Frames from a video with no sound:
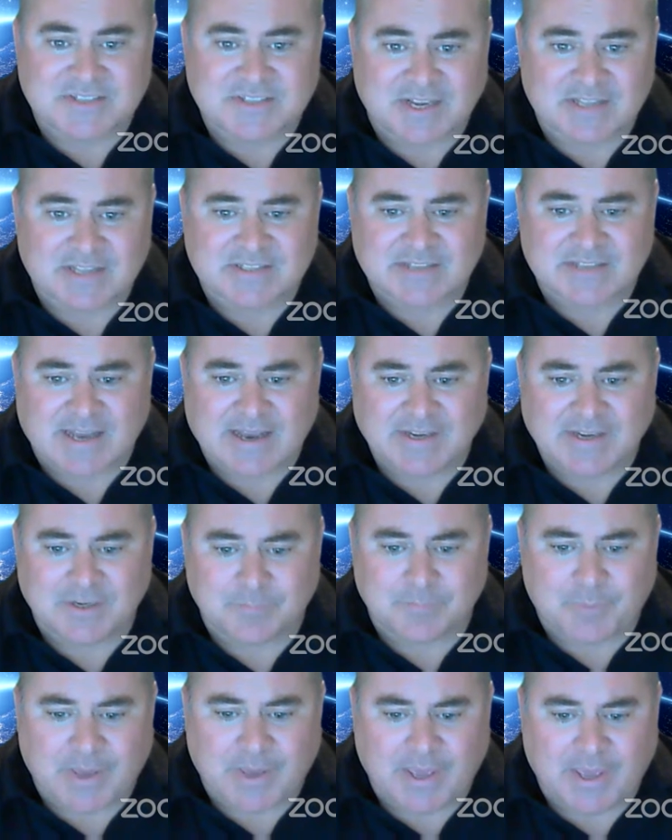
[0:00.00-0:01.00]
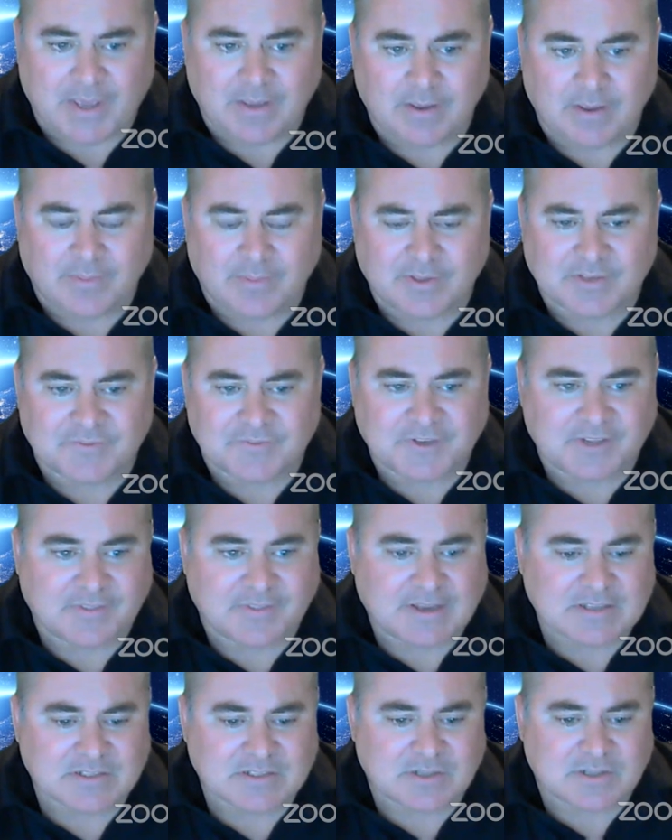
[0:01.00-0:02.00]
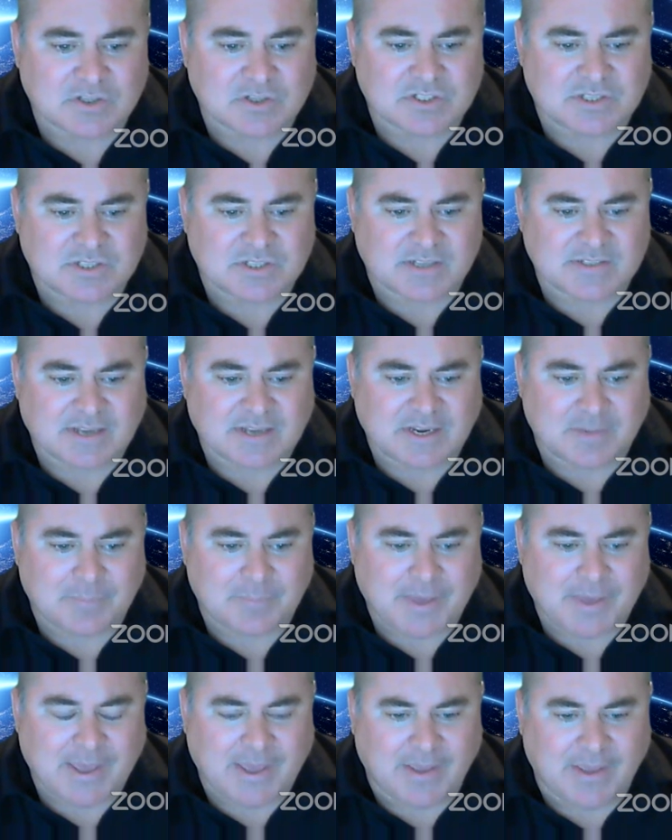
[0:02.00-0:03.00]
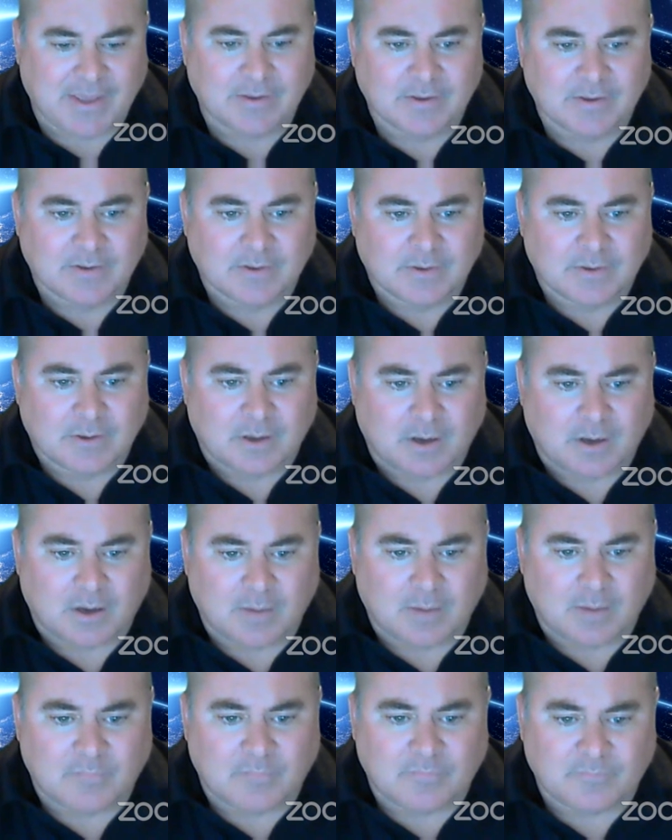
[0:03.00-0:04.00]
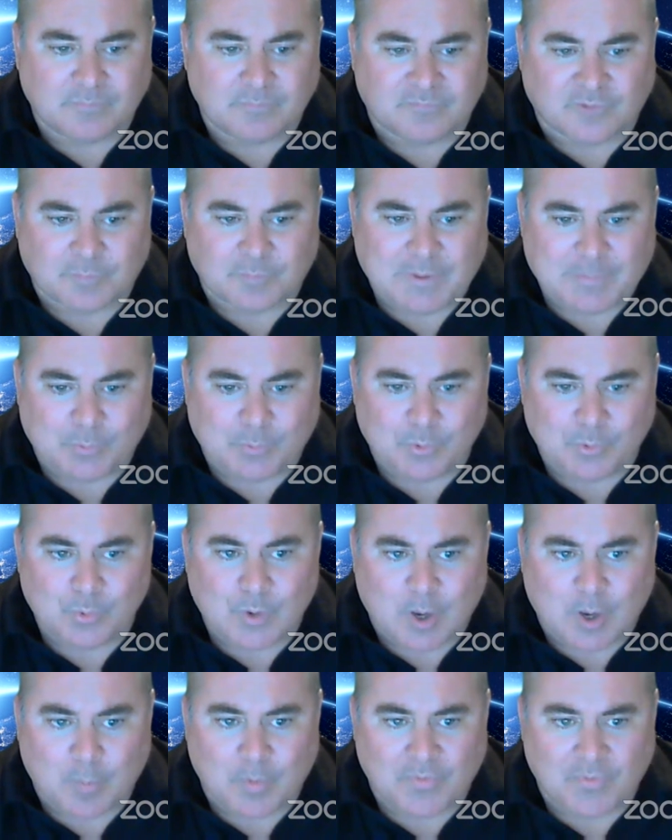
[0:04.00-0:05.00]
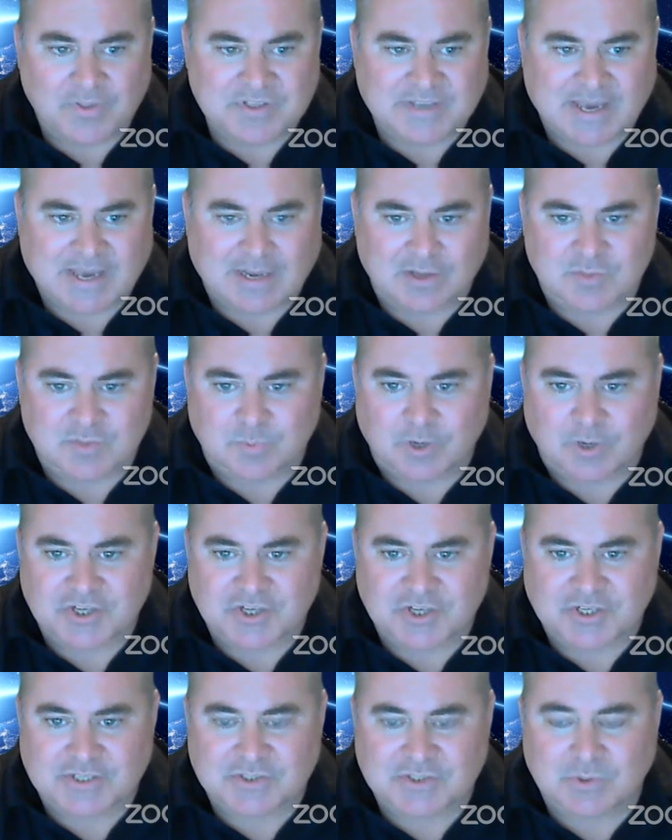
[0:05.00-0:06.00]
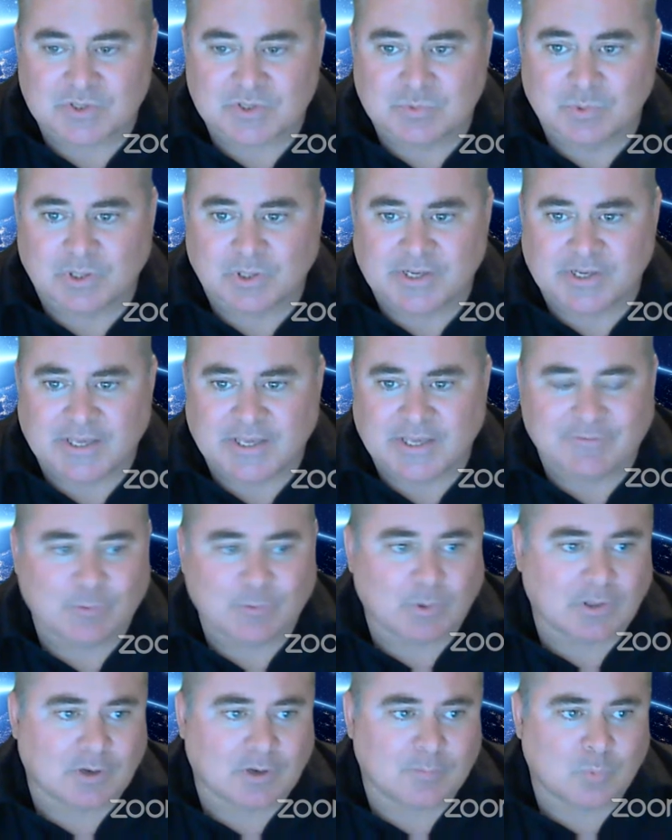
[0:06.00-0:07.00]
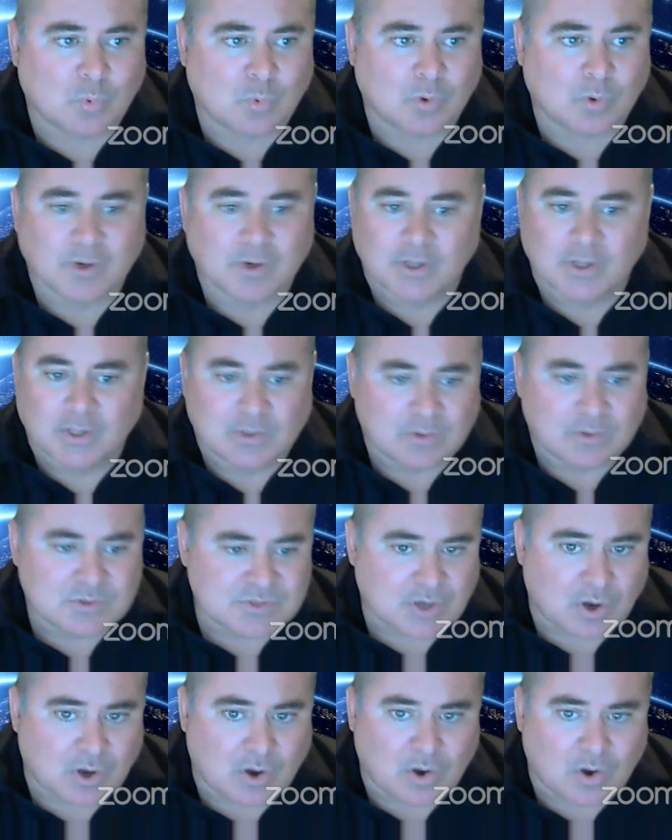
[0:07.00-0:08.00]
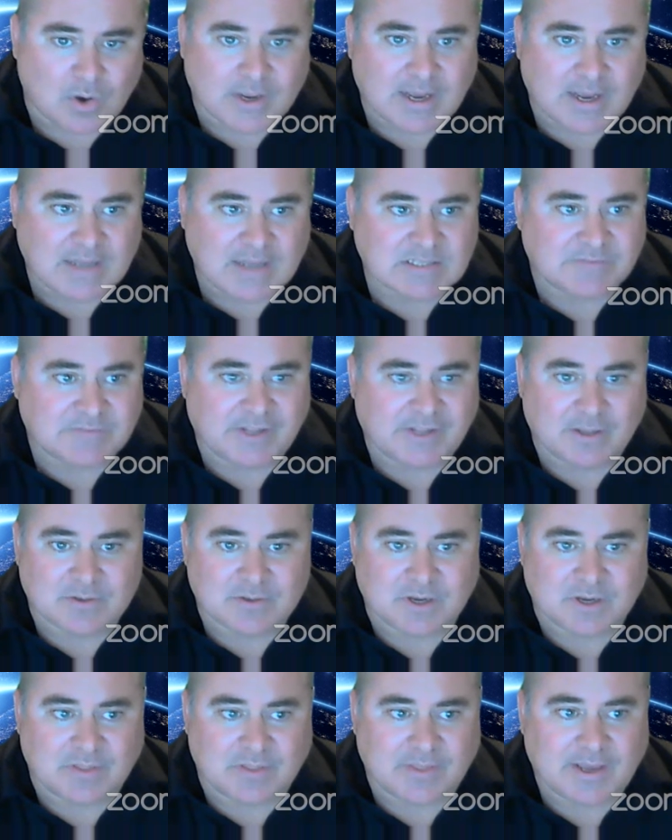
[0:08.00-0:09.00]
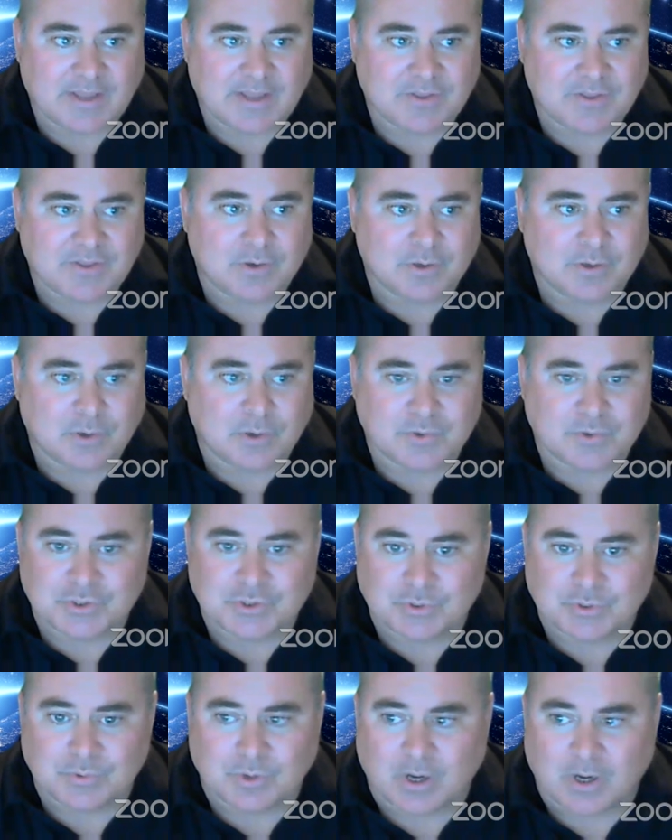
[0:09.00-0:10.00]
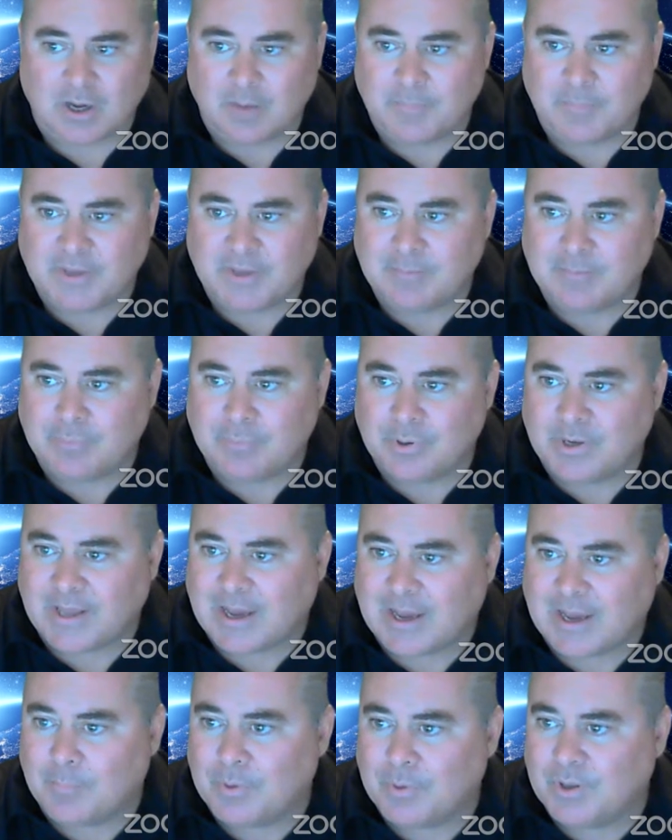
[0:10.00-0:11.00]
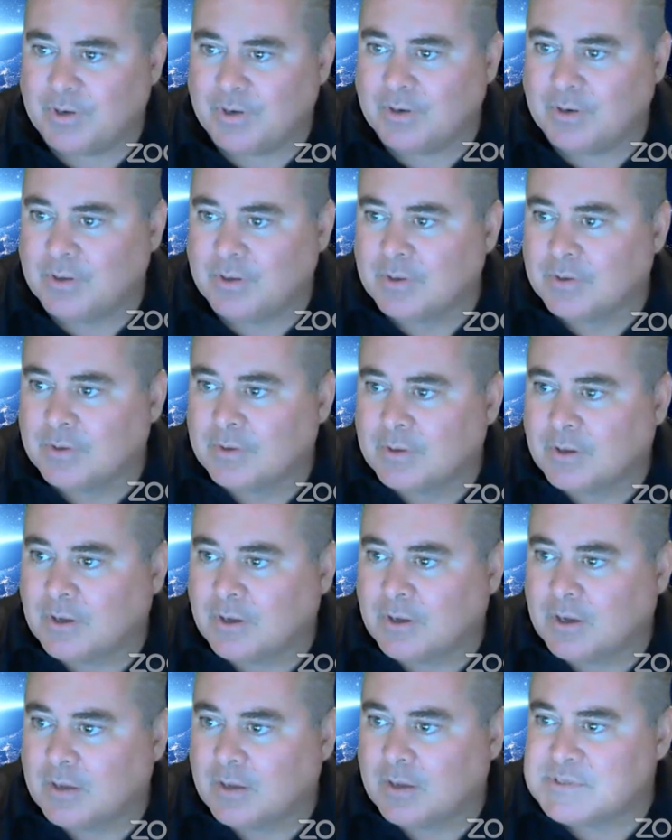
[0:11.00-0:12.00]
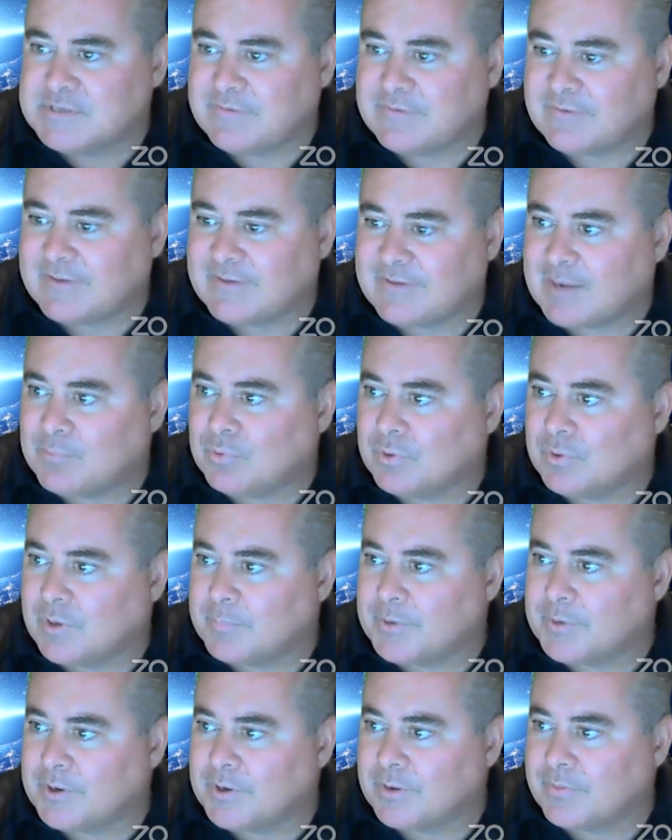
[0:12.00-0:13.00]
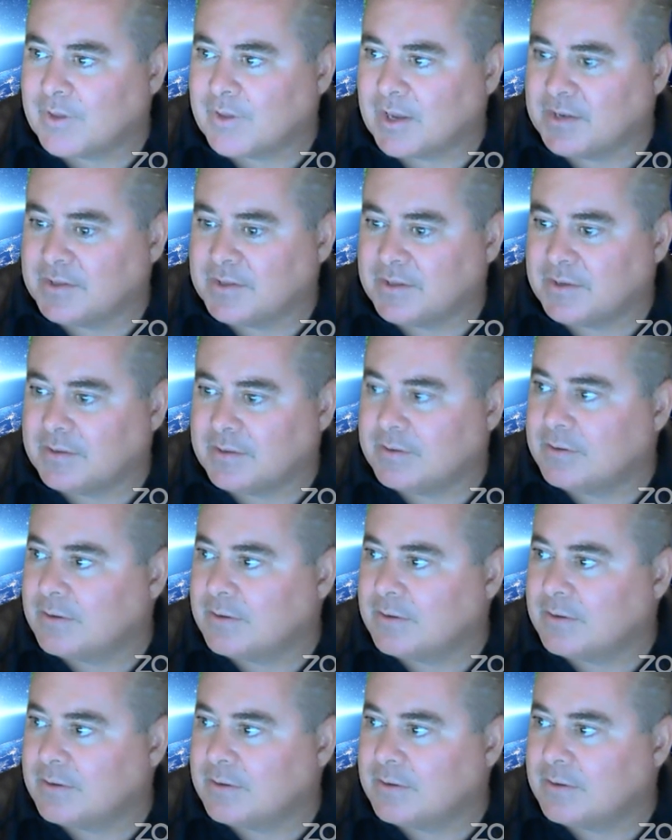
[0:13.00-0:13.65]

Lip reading: set aside to pay, I think it's $50,000 set aside to pay for people who help on this Catalyst project. So it's really neat. If you want to learn more, there's all kinds of videos on that. You can go to input output. Let me see if I've got it pulled up here. I thought I did.